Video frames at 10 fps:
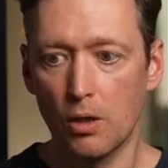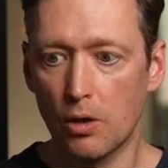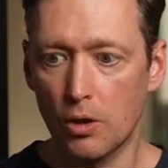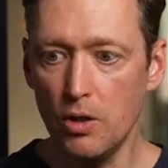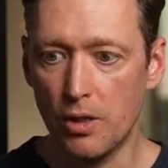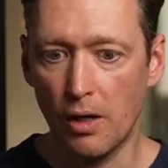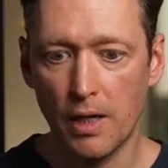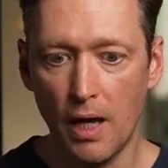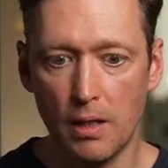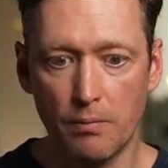Good.
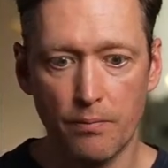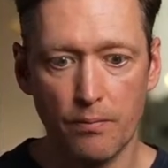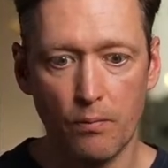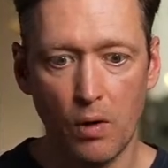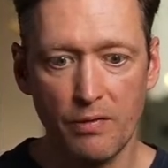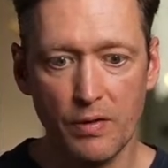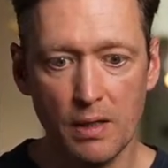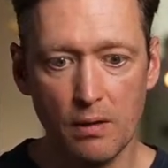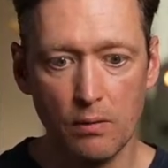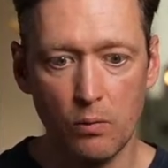Okay. Well, I
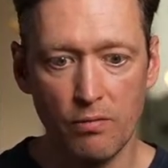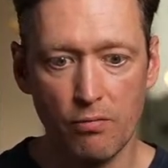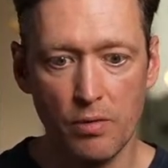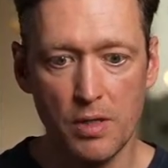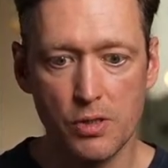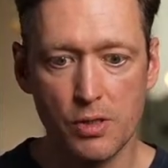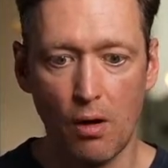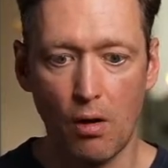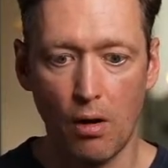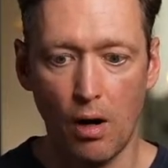think we've reached
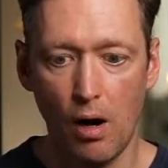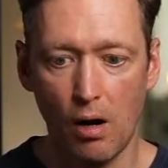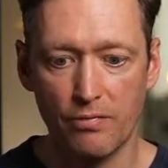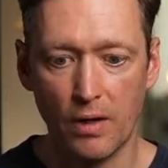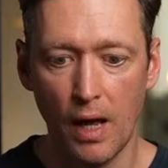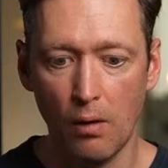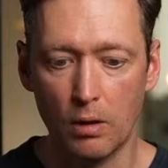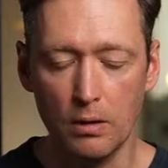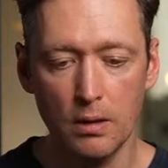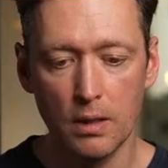our half an
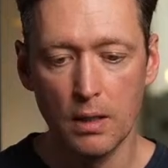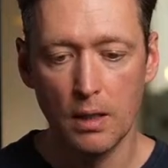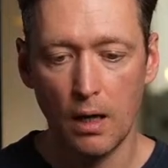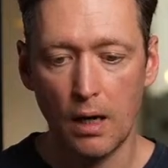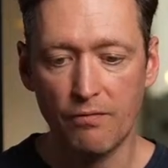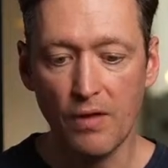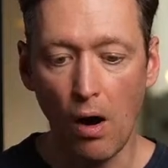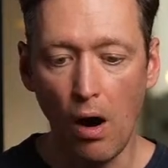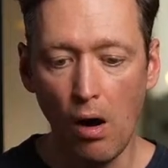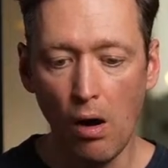hour. If there
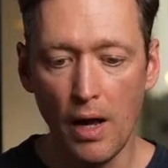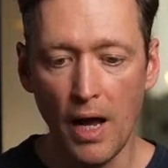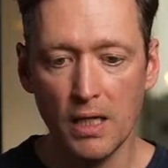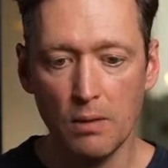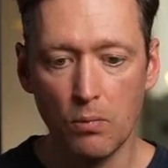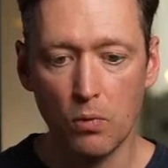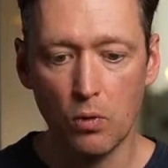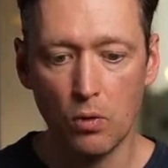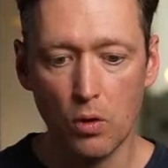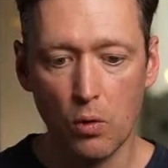are any
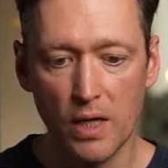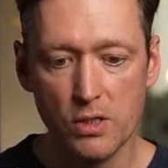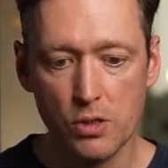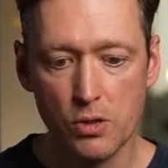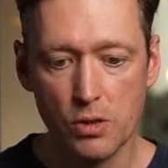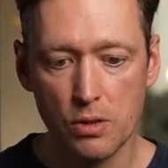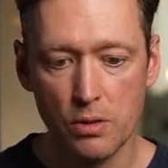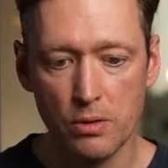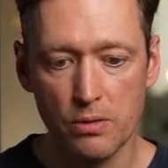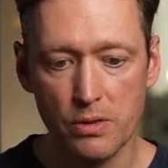more
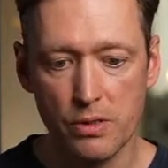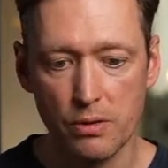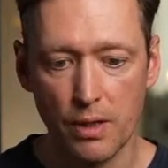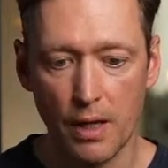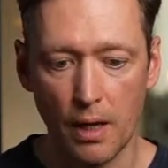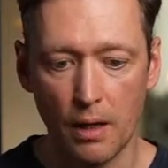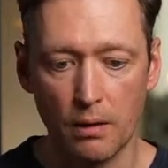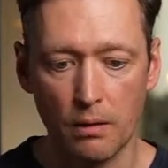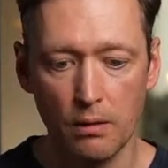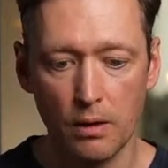questions,
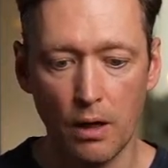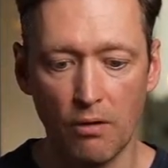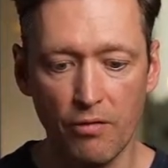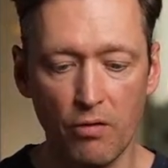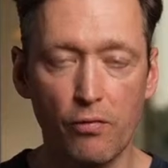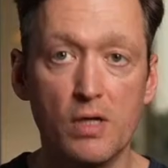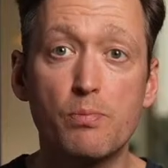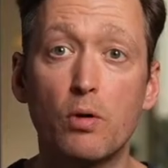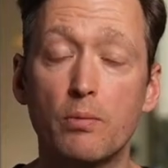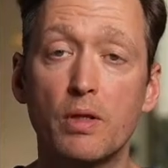then feel free to
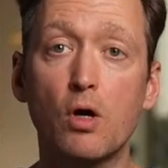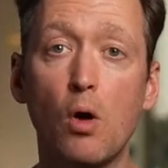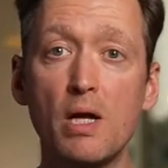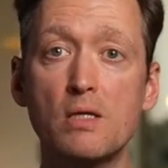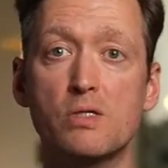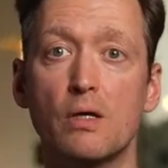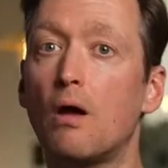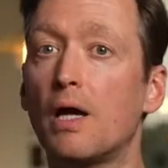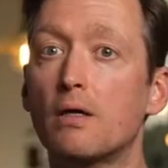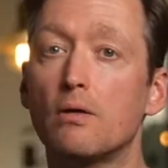put them in the comments, and
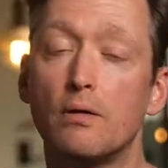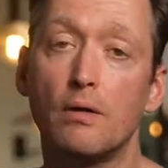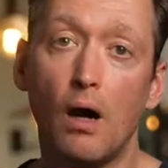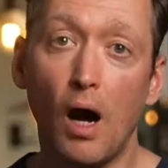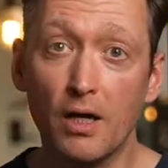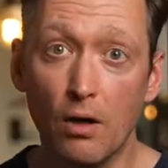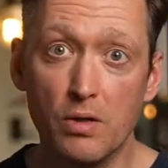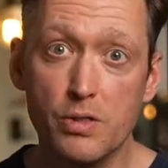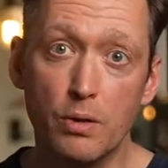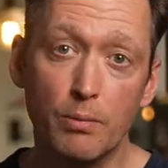I can
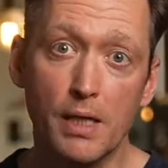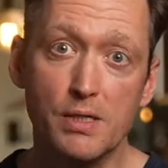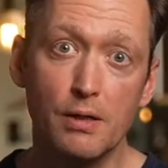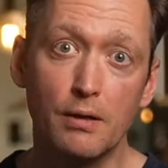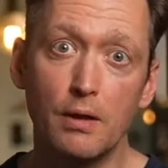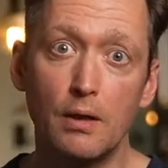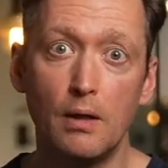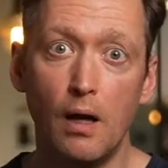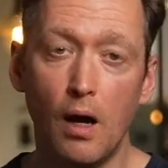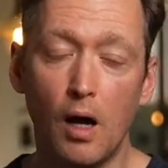answer them later.
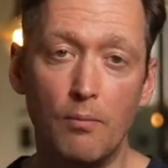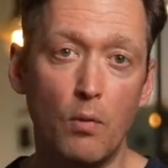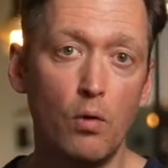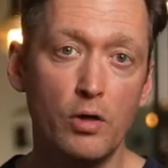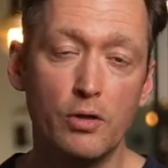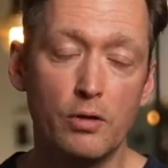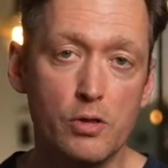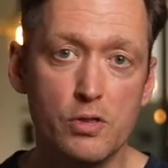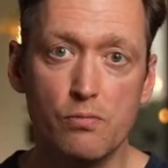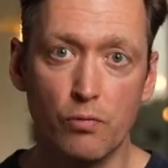Or you can
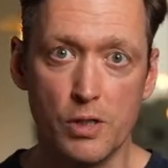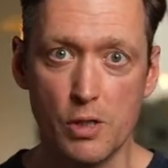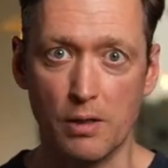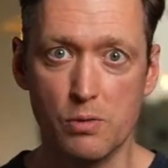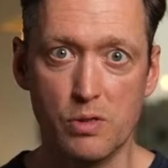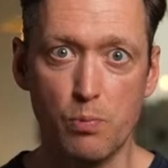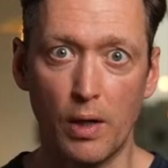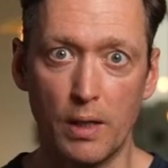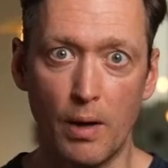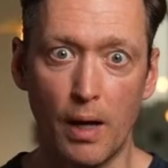just reach out to us by
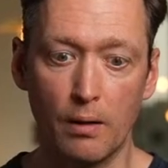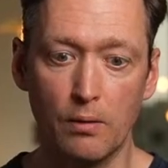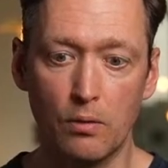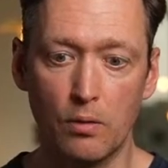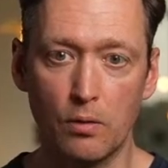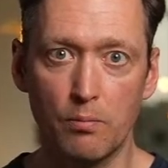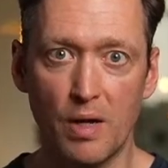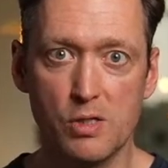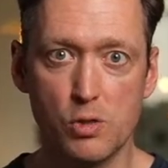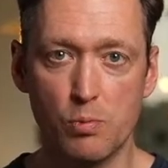email or
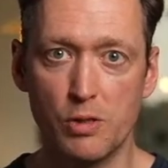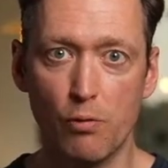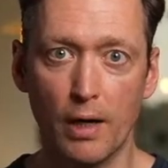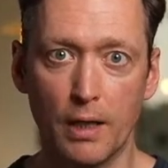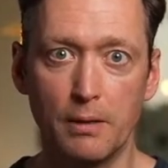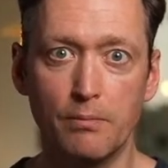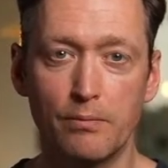message me directly.